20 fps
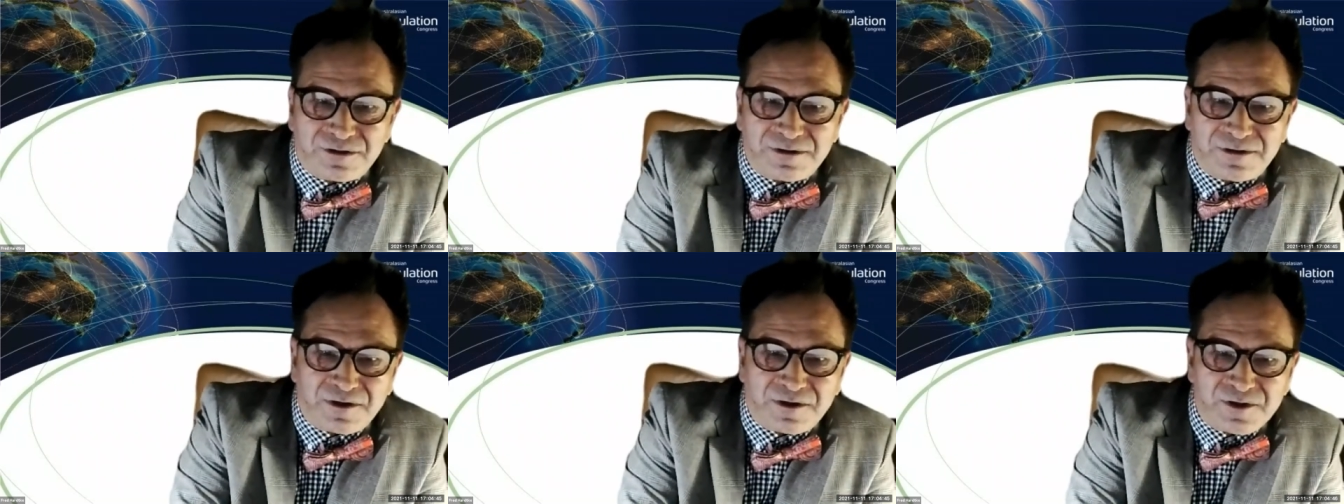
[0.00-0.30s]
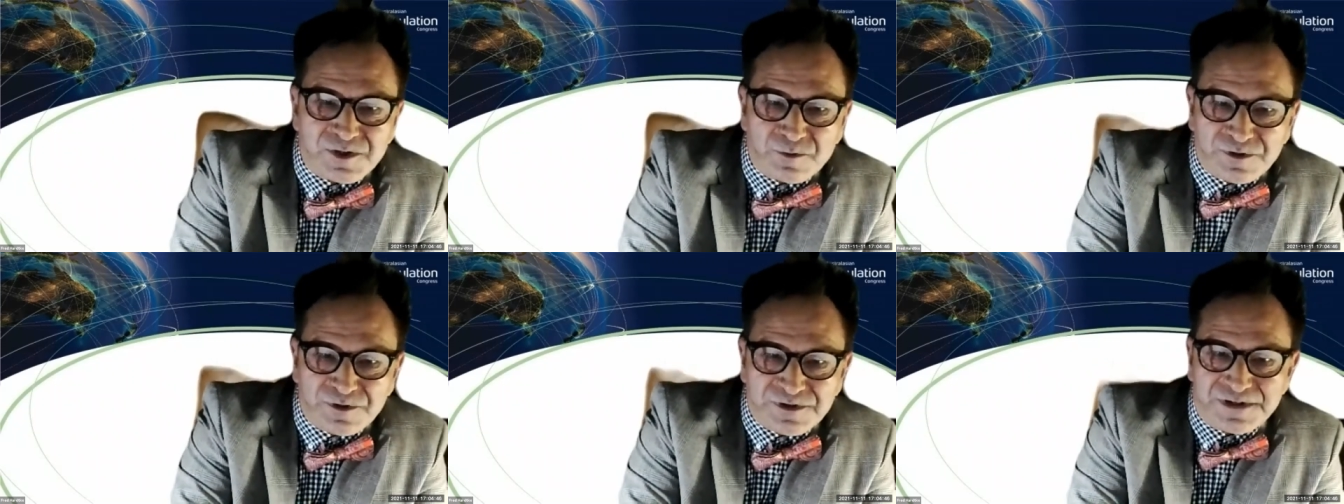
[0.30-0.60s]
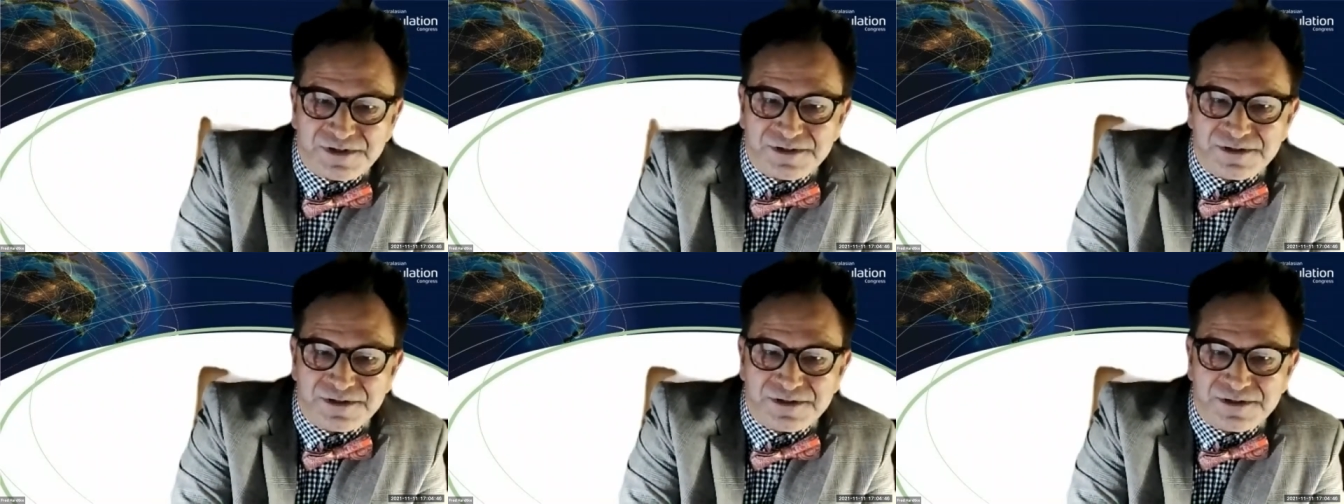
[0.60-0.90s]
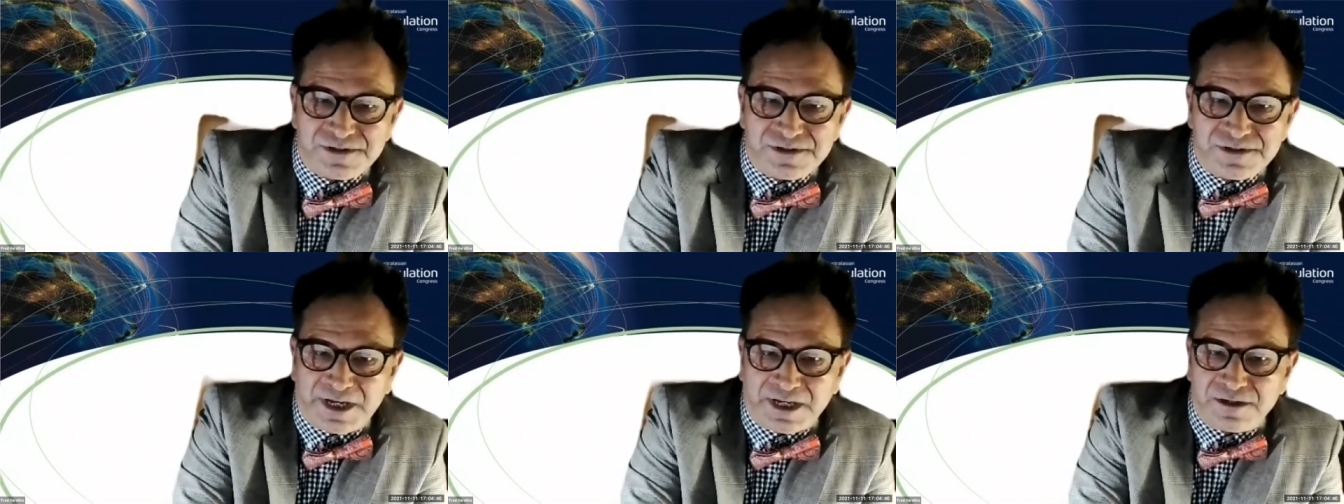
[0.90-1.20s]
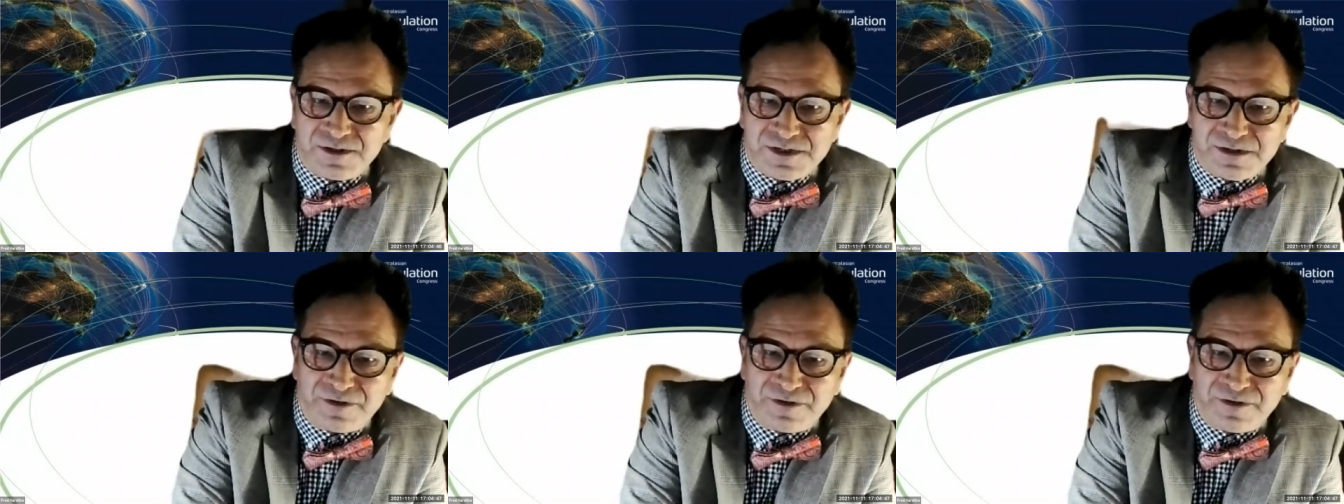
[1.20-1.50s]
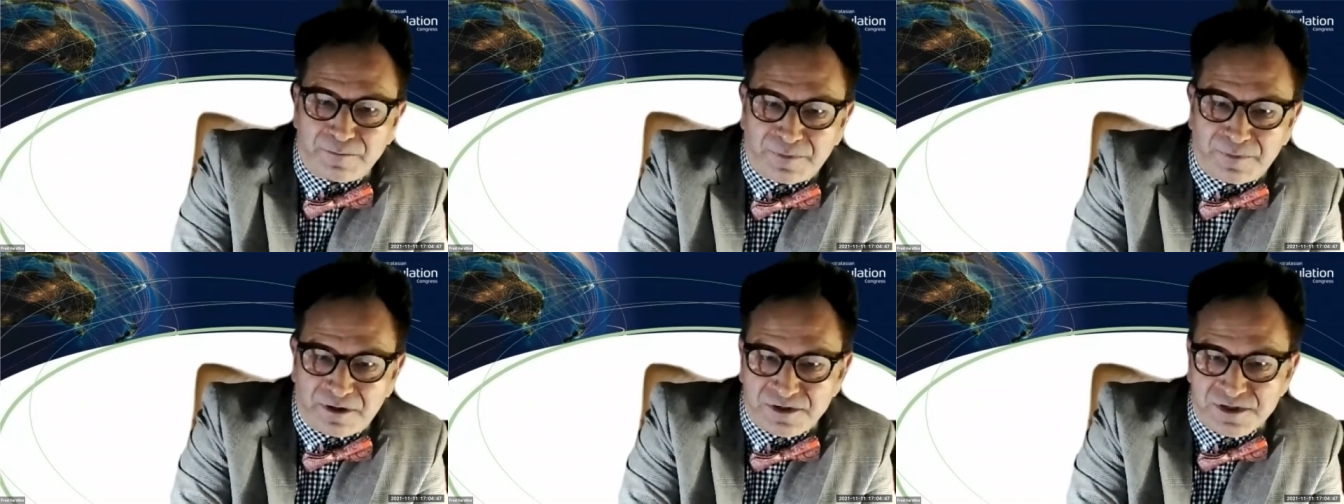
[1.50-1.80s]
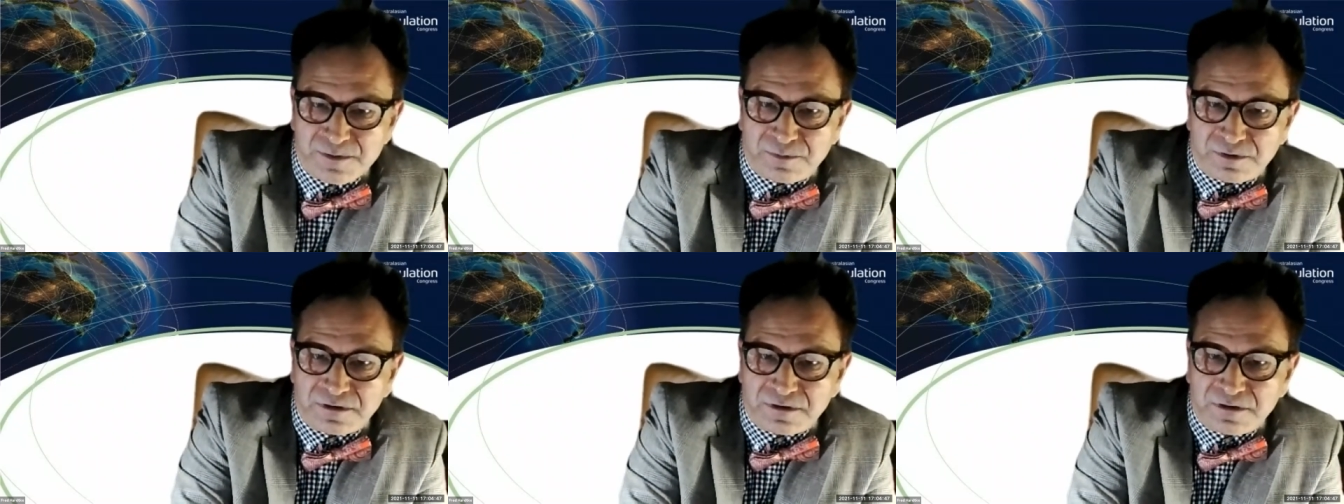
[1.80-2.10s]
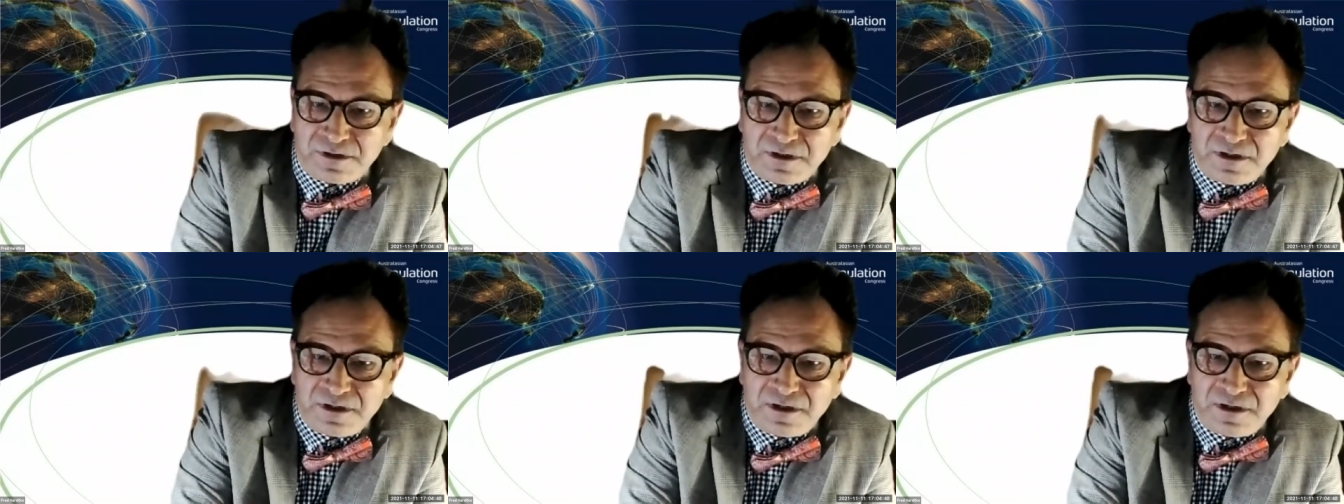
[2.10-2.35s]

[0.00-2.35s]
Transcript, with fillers: to those who assisted in making this event possible.